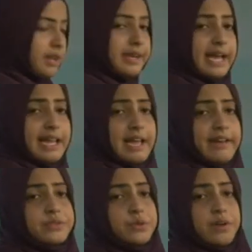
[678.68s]
Now I'll
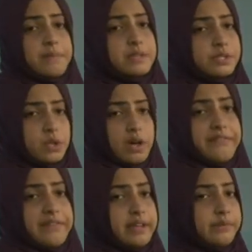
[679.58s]
have to rub this
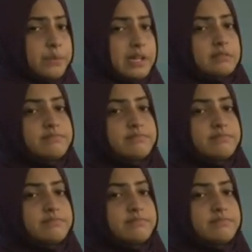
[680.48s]
off and we'll